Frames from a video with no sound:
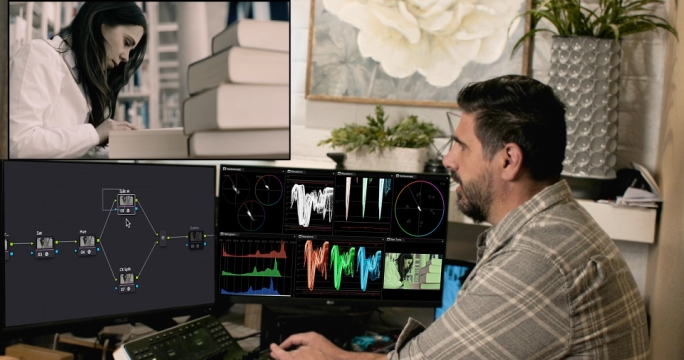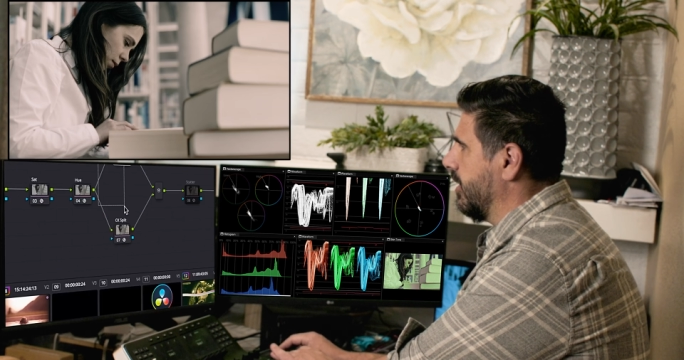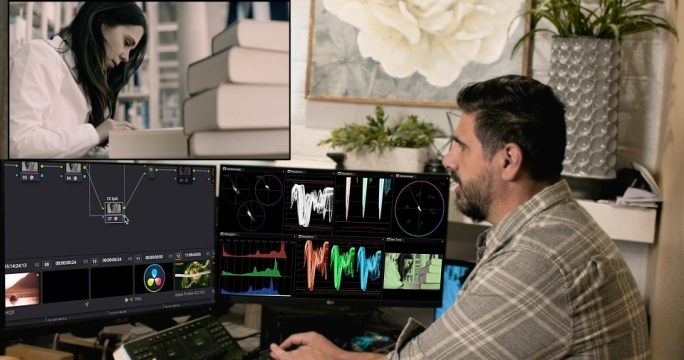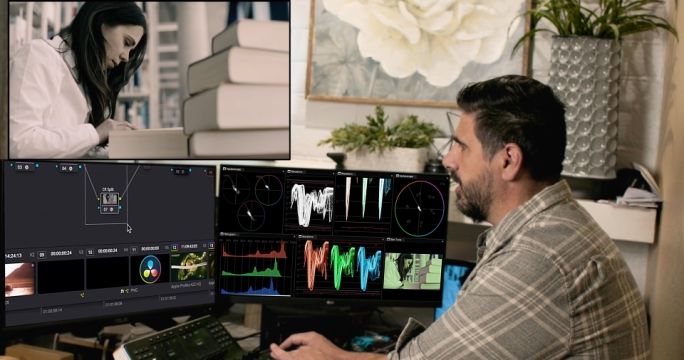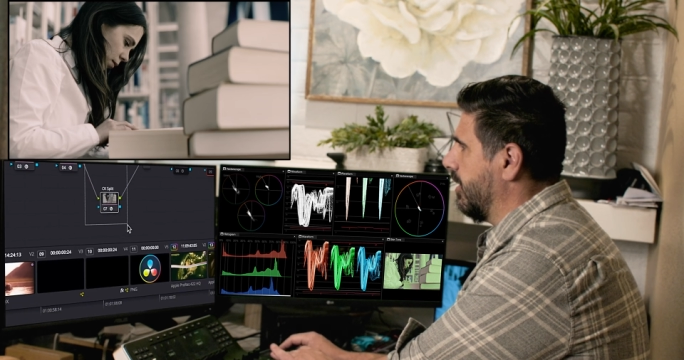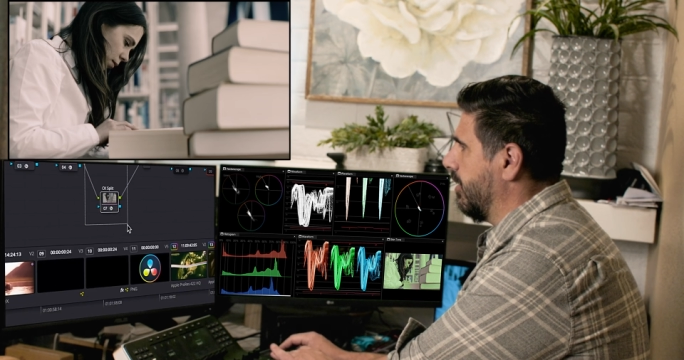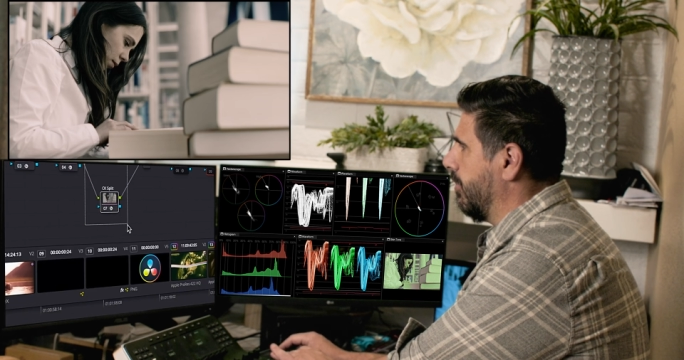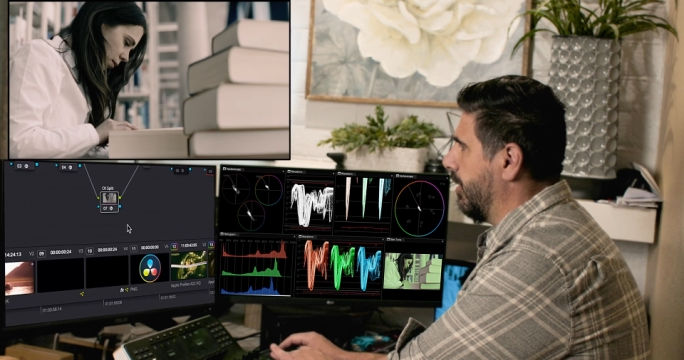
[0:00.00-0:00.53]
We
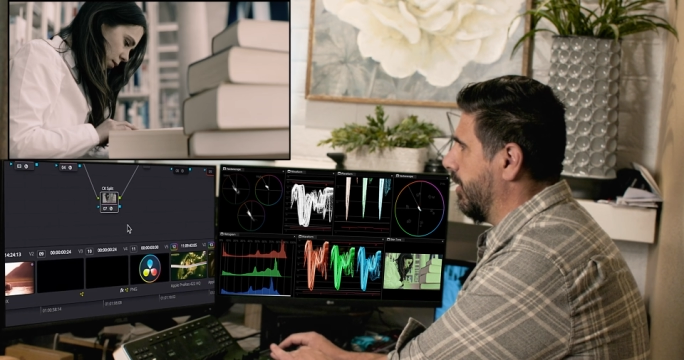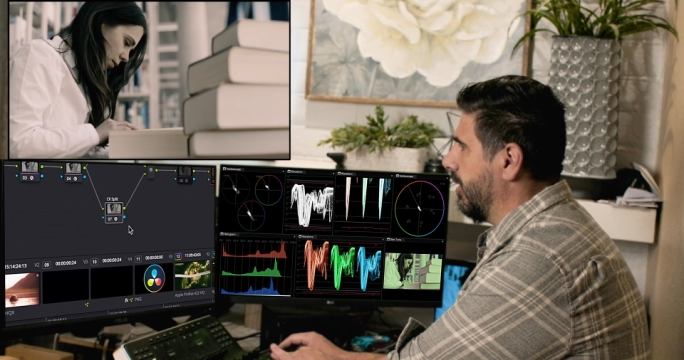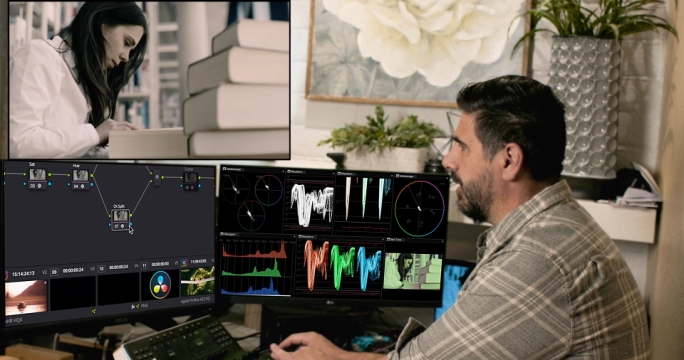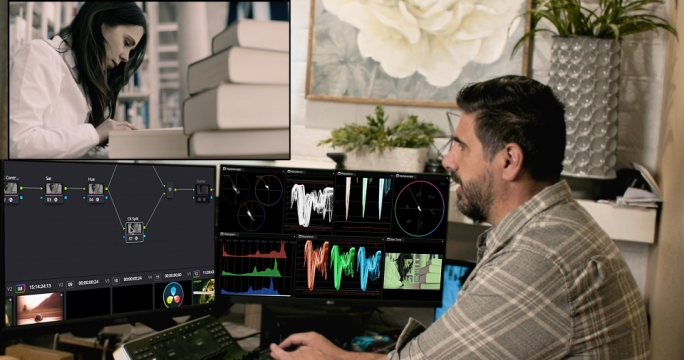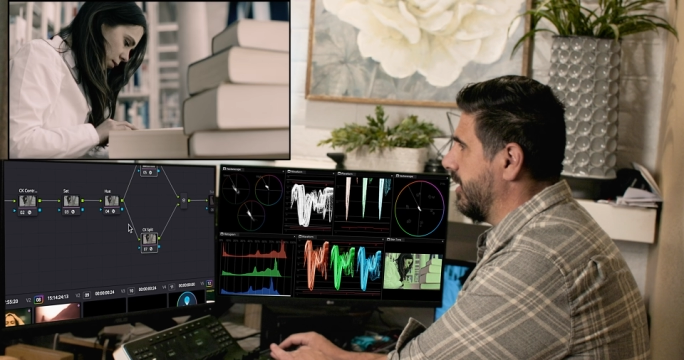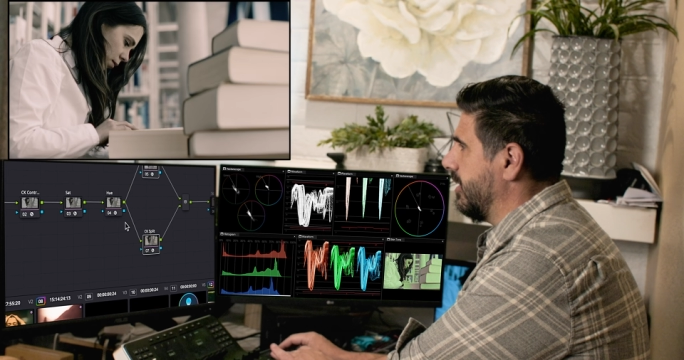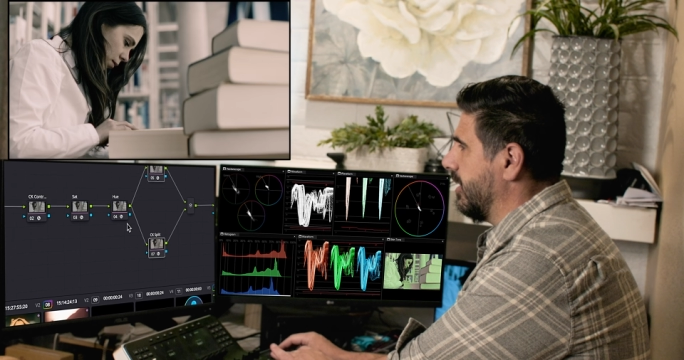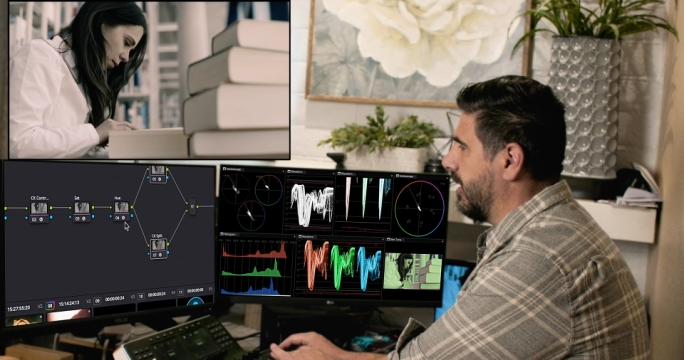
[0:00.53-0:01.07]
can turn both
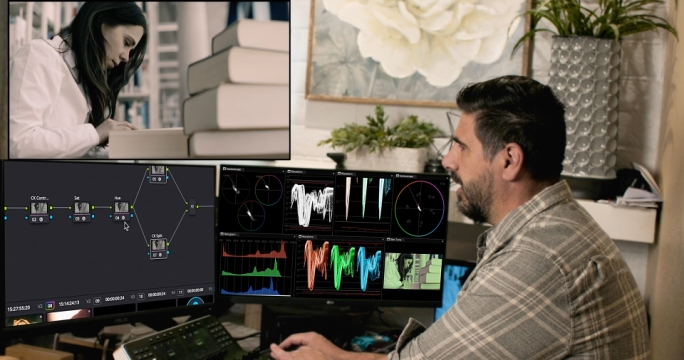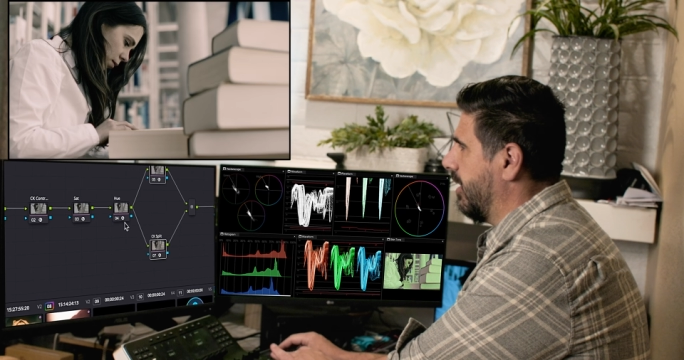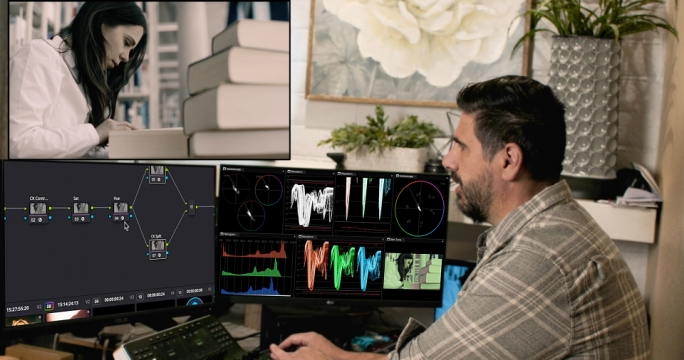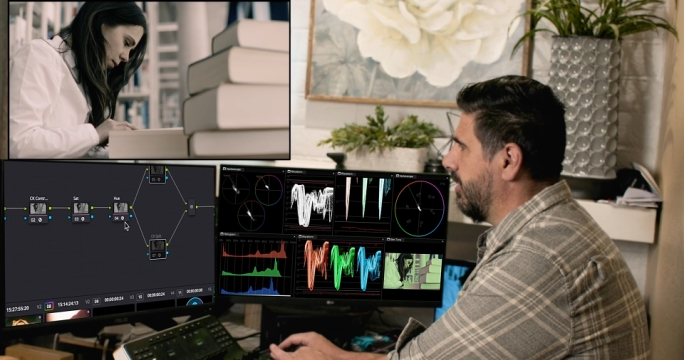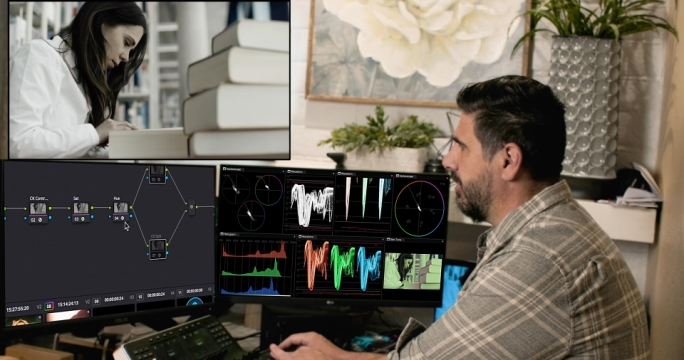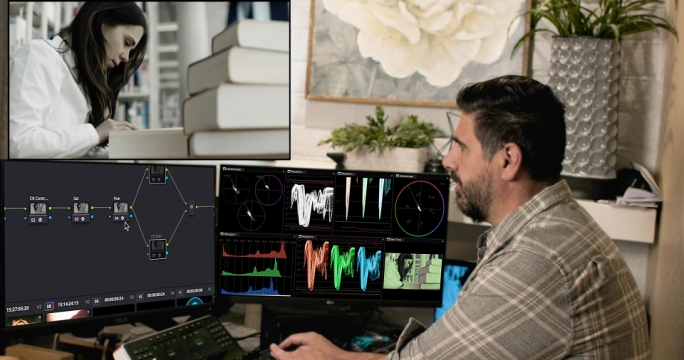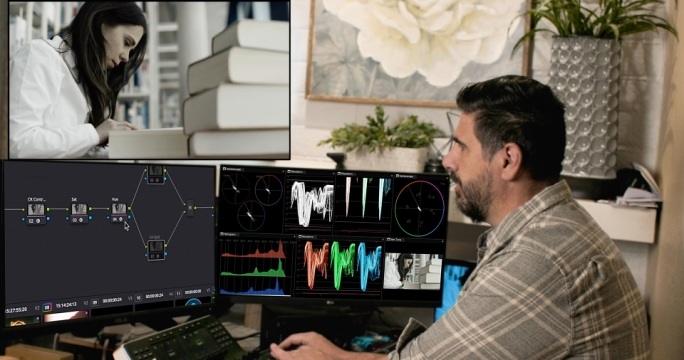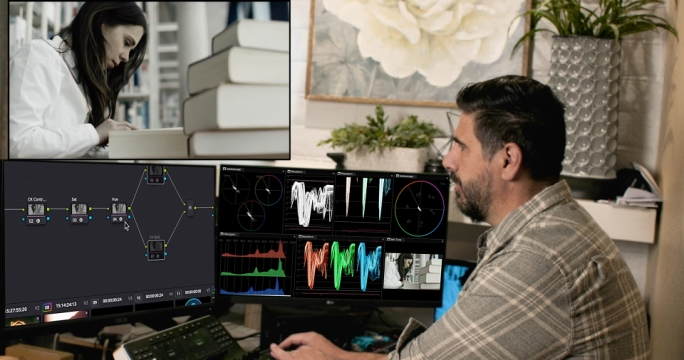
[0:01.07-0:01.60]
of these
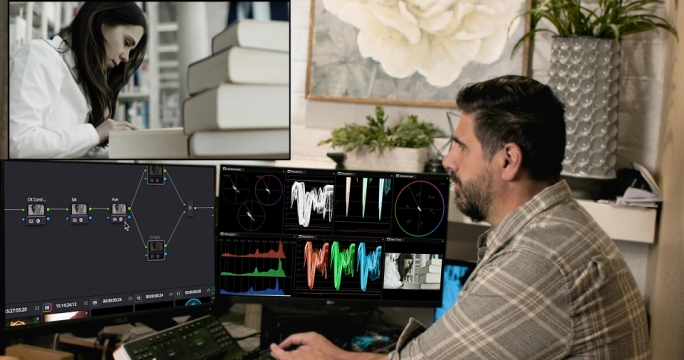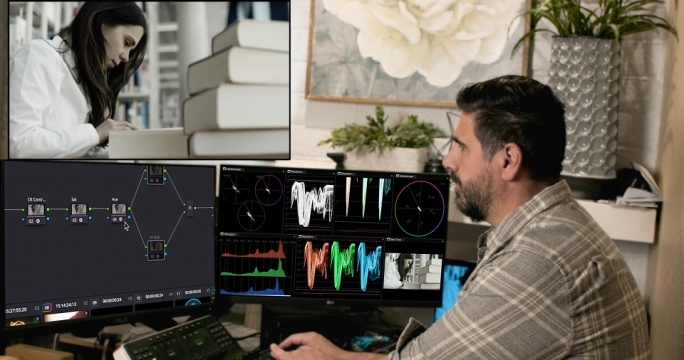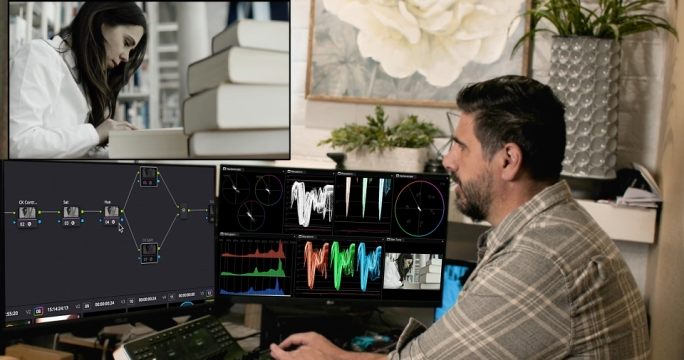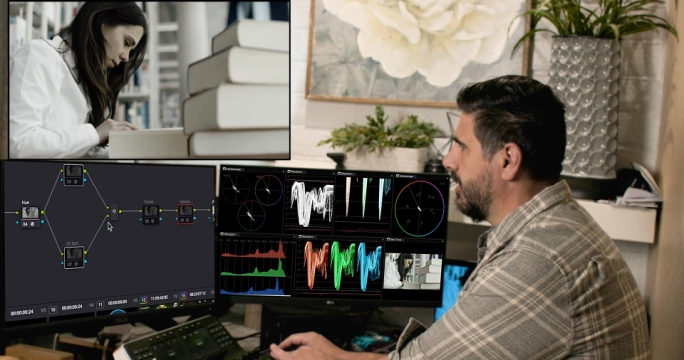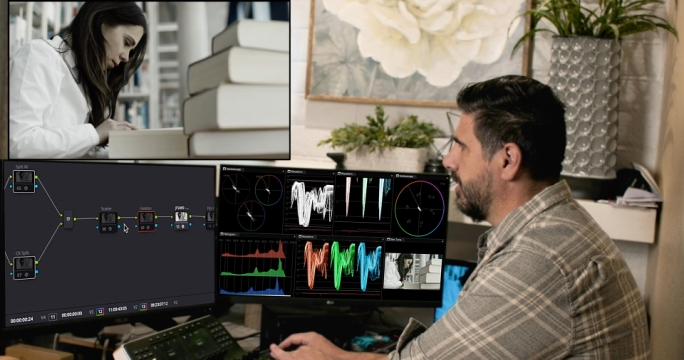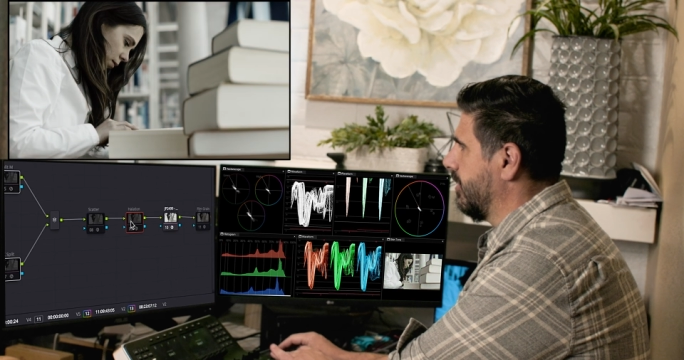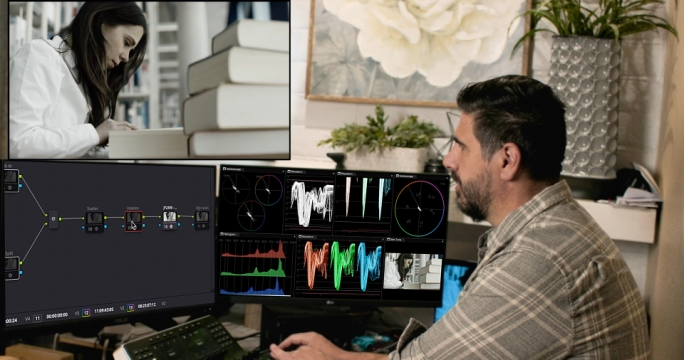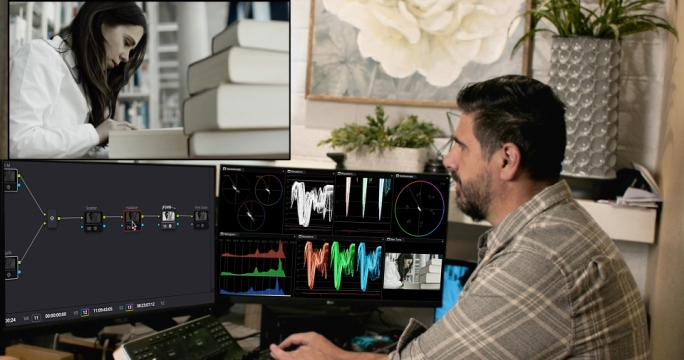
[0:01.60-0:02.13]
off.
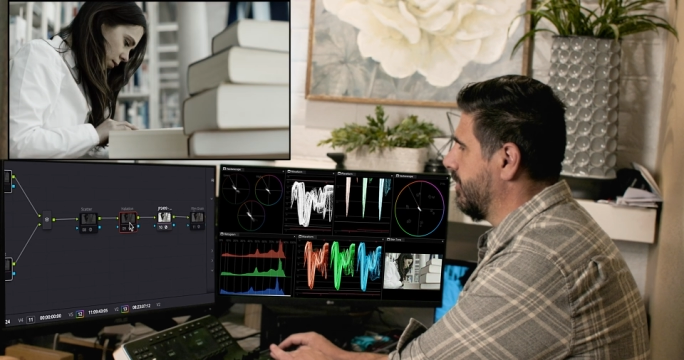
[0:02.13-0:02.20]
Oops.